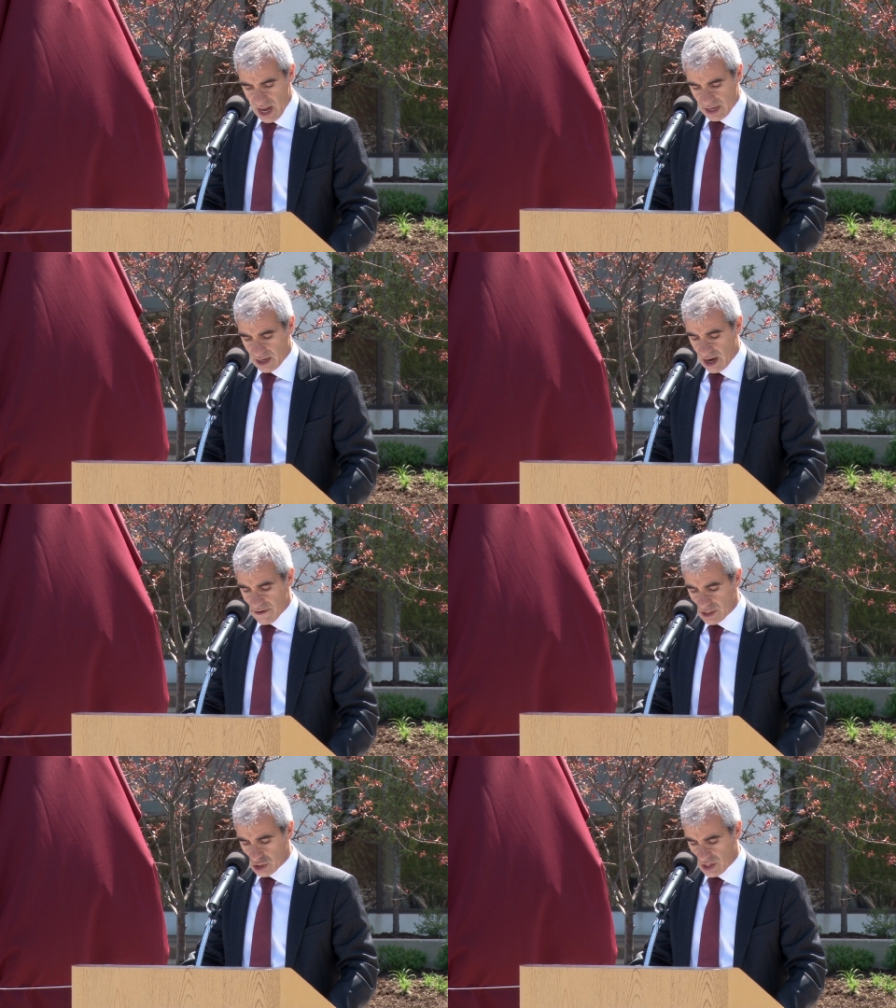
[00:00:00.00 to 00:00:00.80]
and
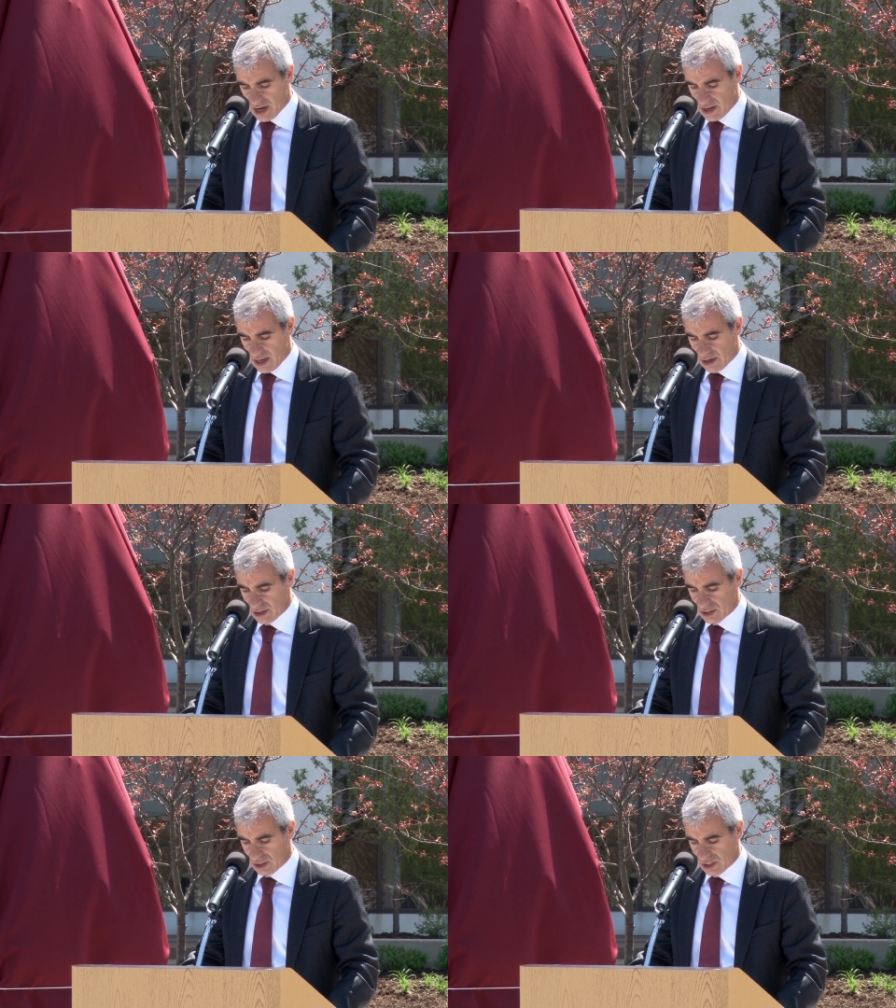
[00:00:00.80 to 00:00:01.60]
encourage their
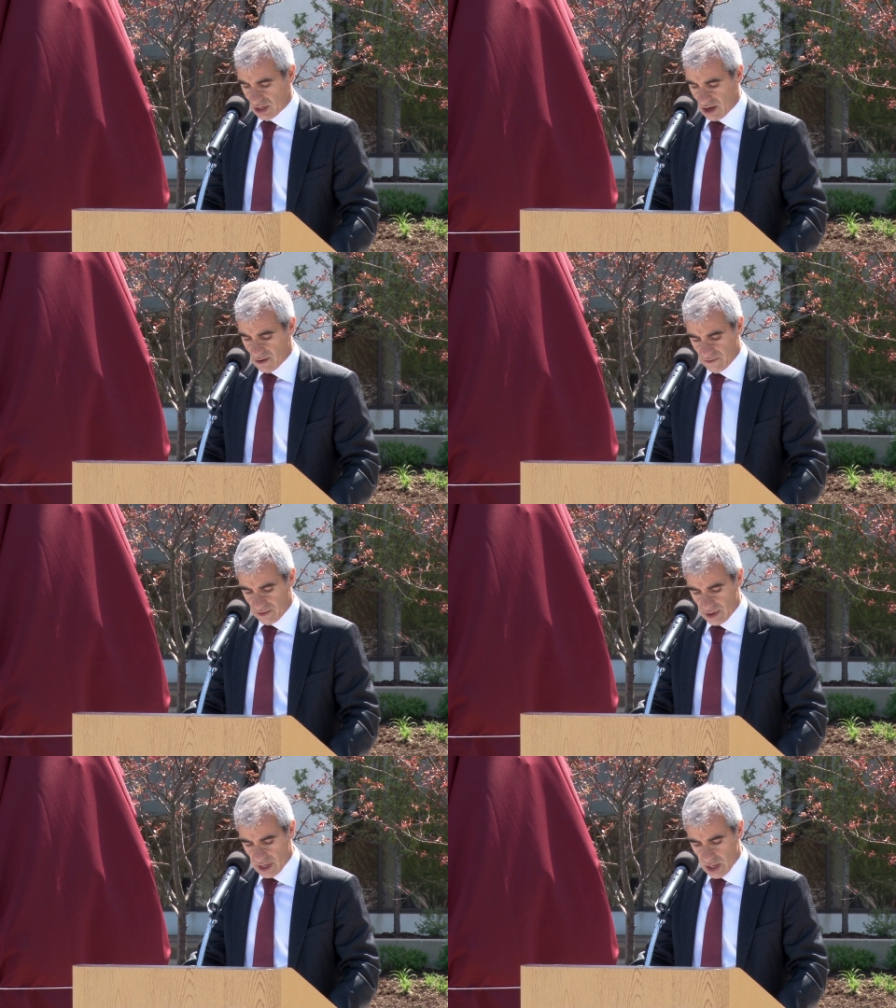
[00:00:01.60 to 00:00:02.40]
eagerness to
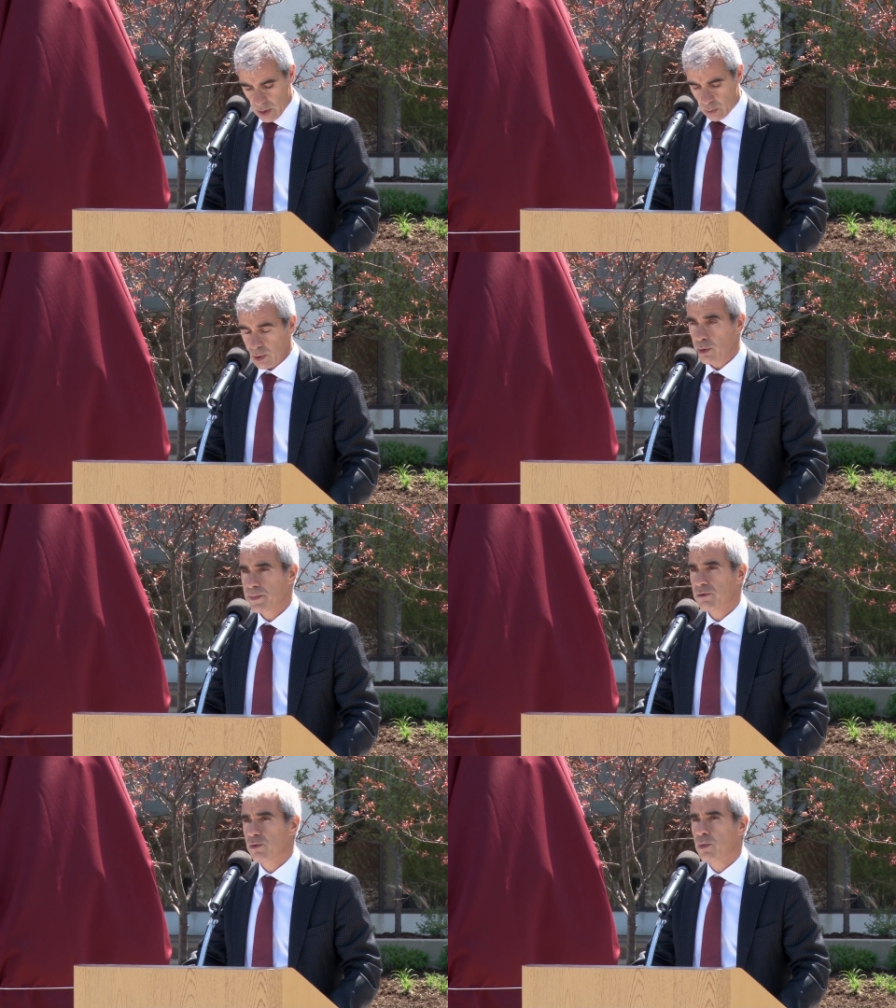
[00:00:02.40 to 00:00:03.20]
serve, we
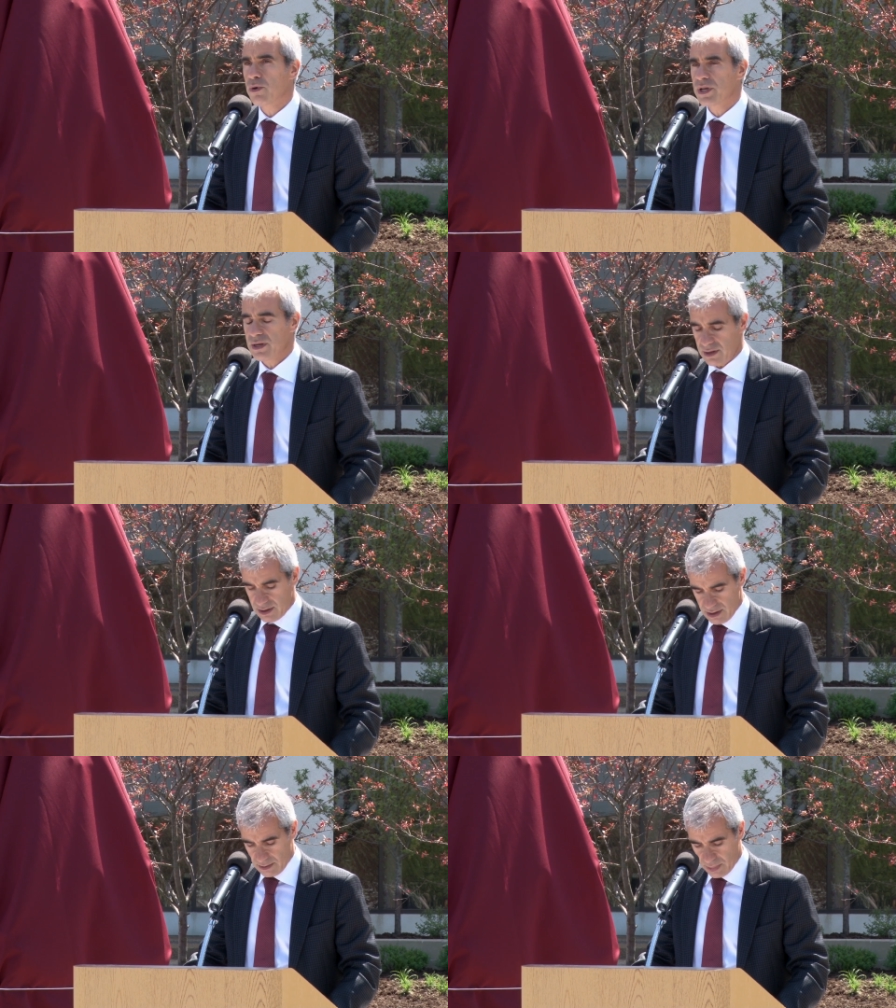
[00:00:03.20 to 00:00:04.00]
will be rewarded
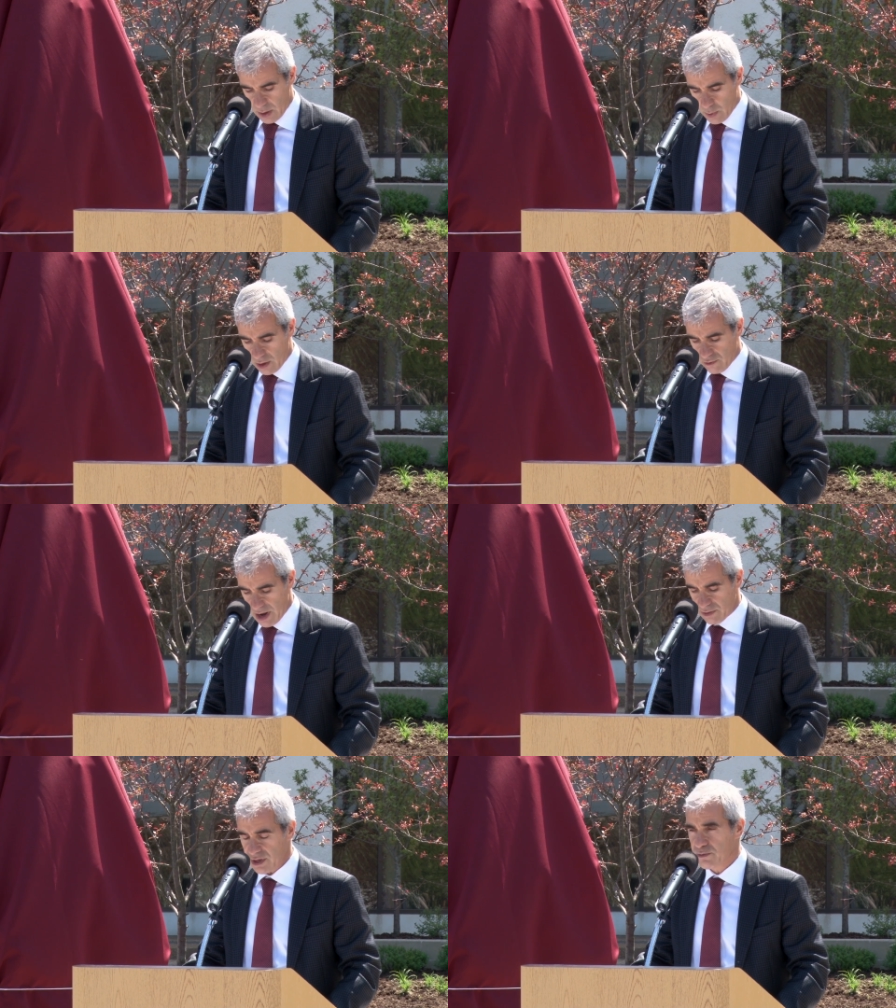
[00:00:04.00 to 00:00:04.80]
by
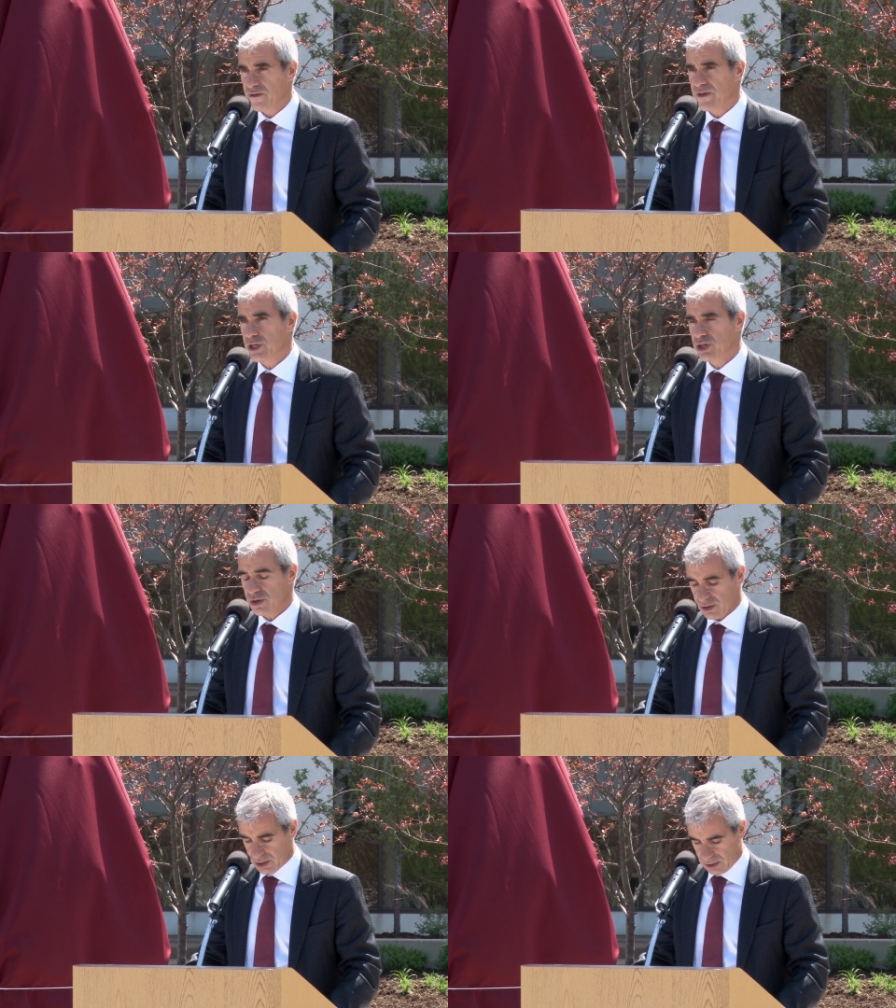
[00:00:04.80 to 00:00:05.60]
well-rounded
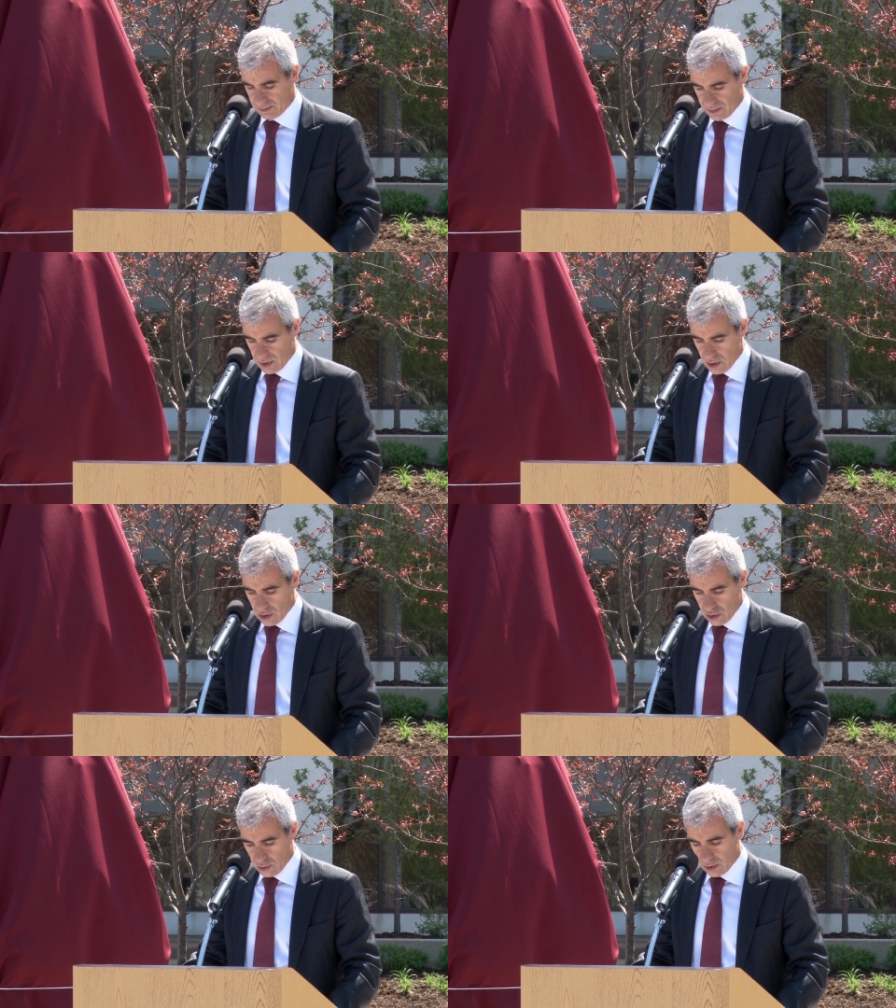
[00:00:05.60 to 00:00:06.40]
professionals
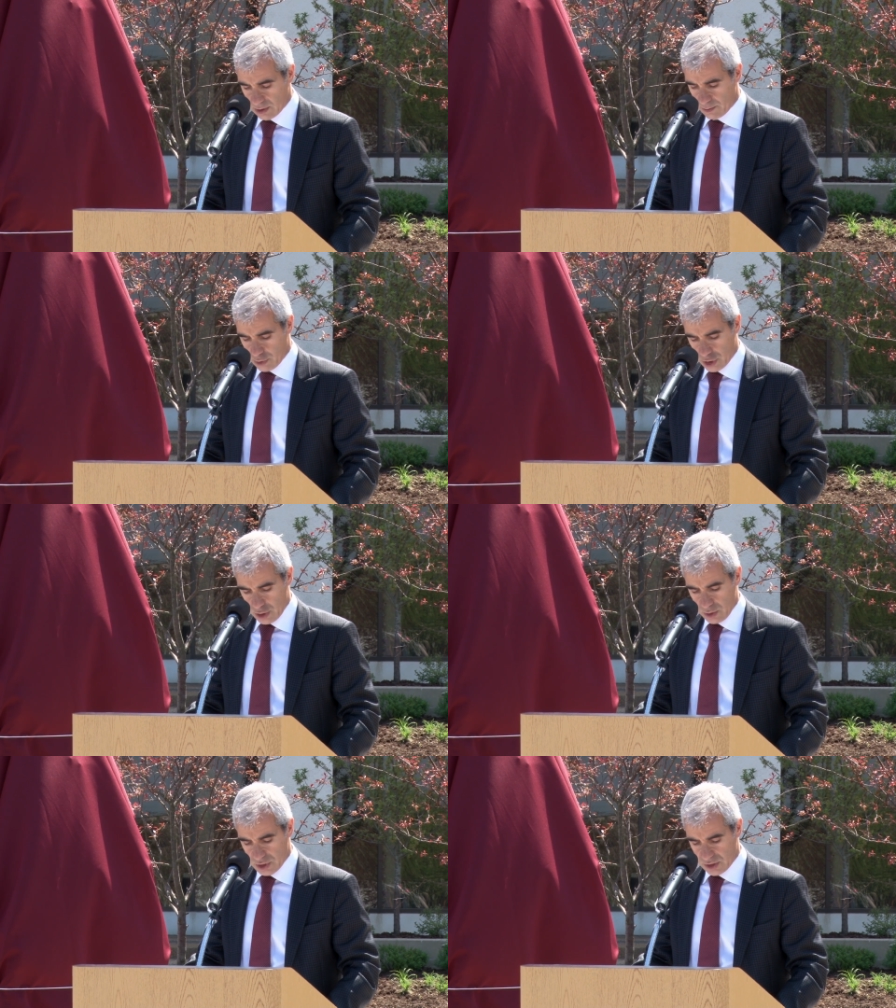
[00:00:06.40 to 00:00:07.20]
who will
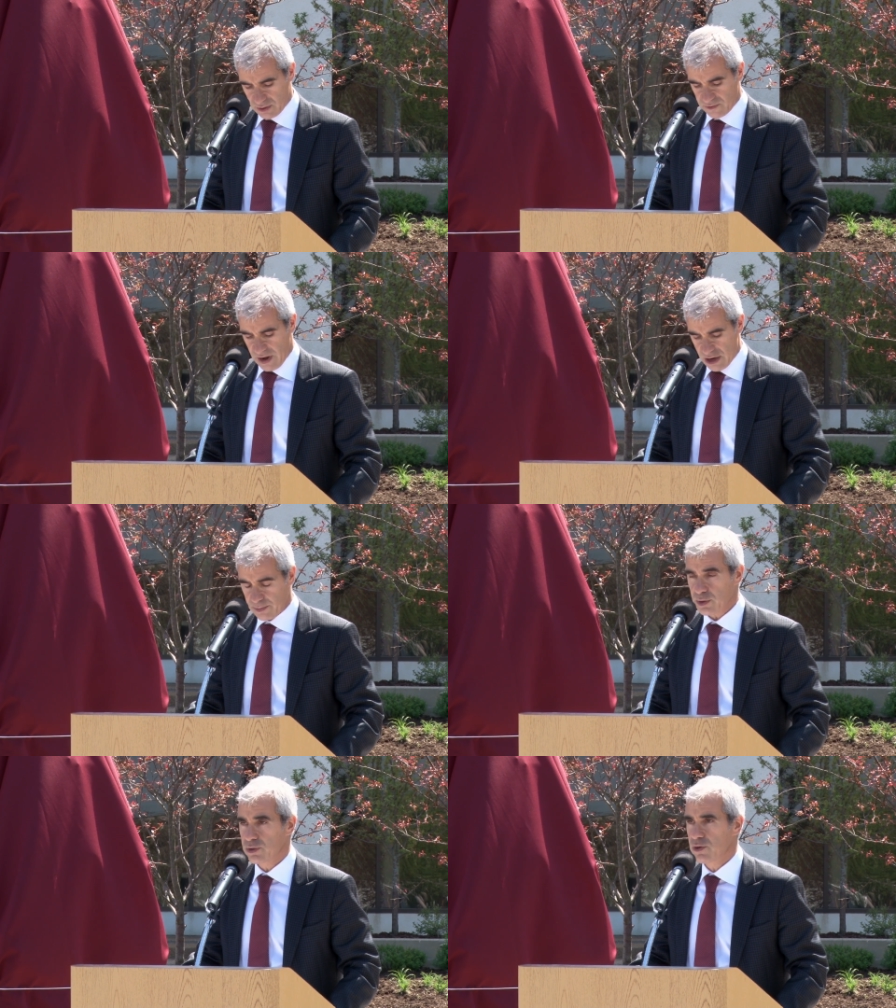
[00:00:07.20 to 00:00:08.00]
produce
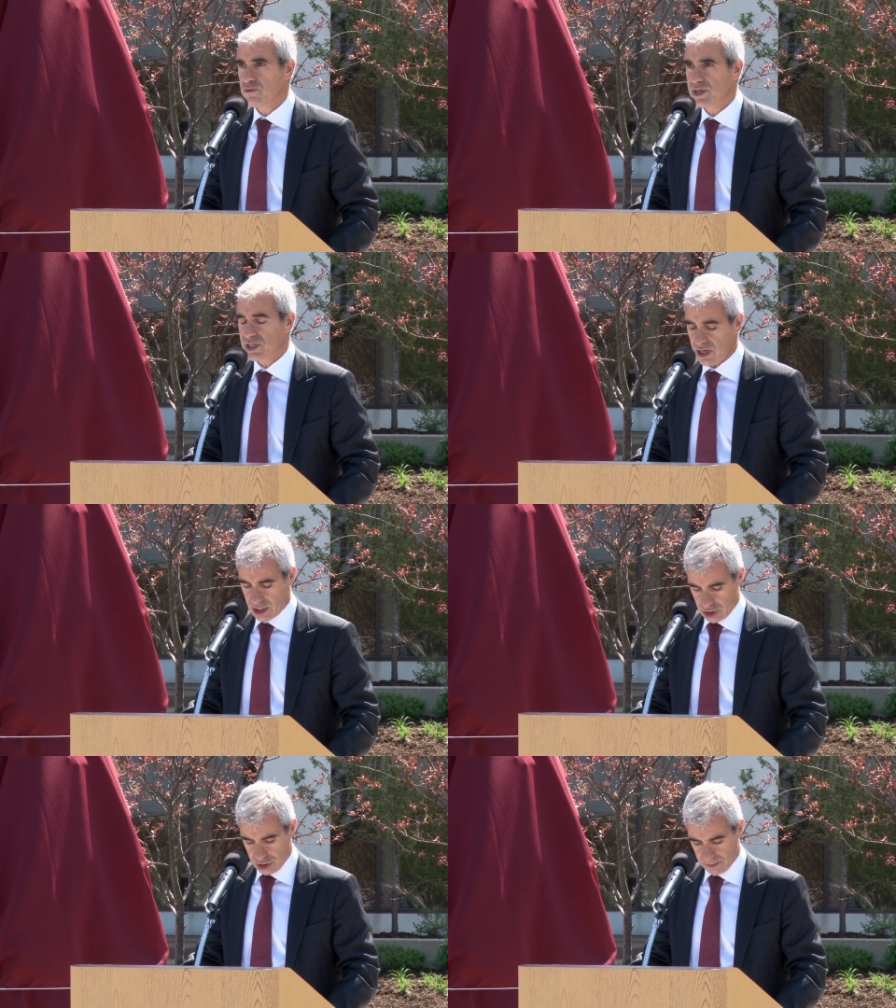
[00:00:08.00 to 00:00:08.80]
valuable new
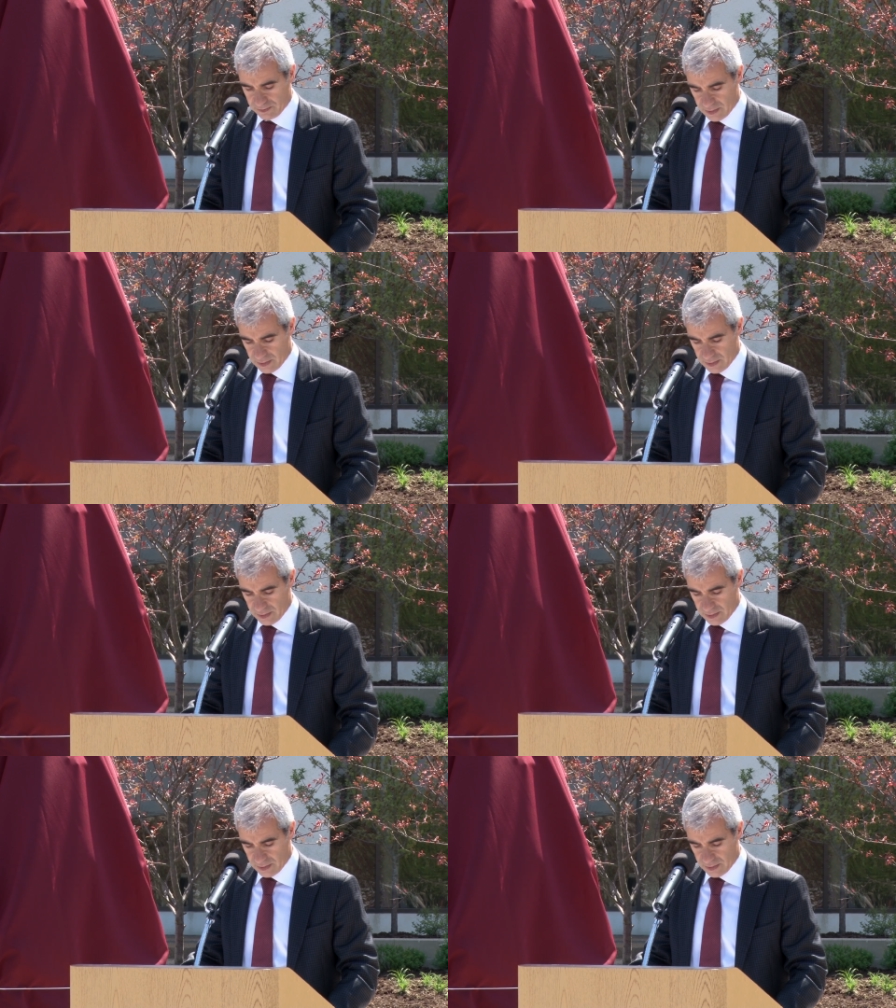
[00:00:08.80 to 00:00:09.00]
research,